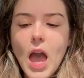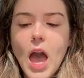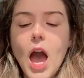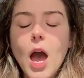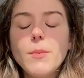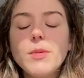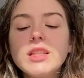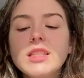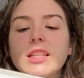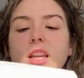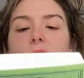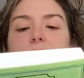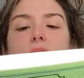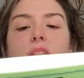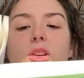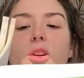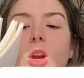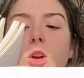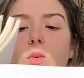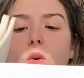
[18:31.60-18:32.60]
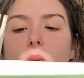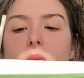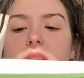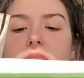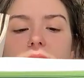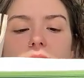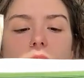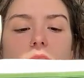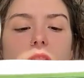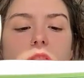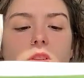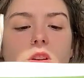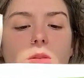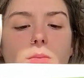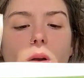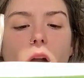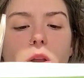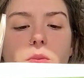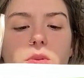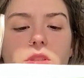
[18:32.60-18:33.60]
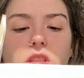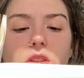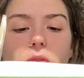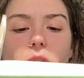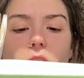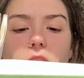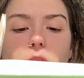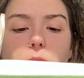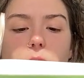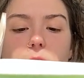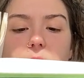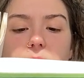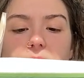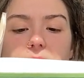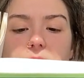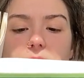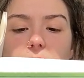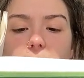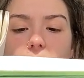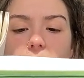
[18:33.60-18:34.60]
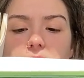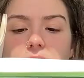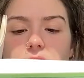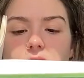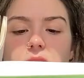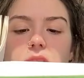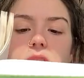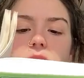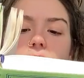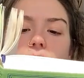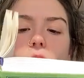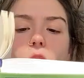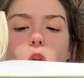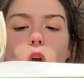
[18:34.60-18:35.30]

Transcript: Emma scarcely heard what was said. Her mind was divided between two ideas,